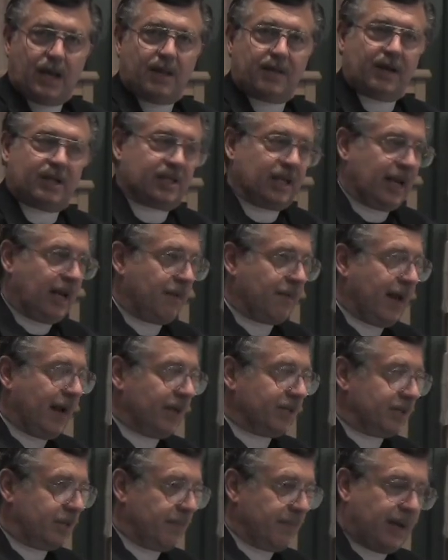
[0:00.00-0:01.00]
This lady
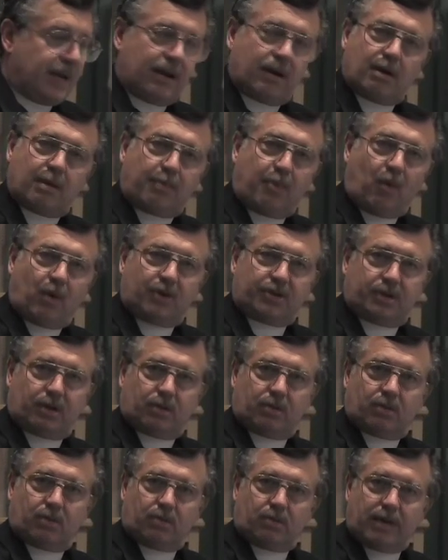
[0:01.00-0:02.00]
next to me here,
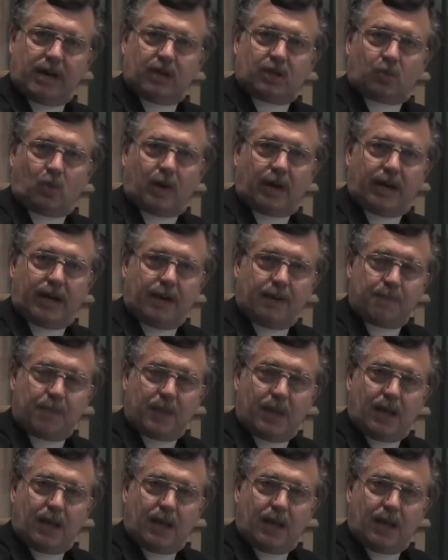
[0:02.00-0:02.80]
Portia Ridgeway,